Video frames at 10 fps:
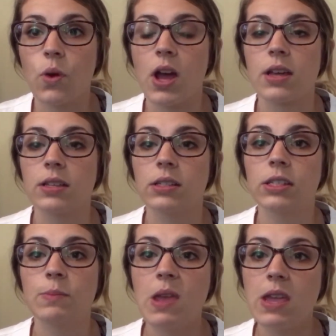was
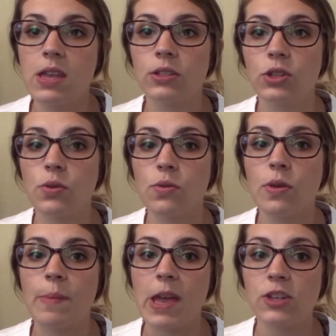speaking to
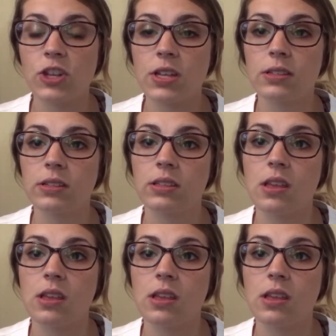the patients,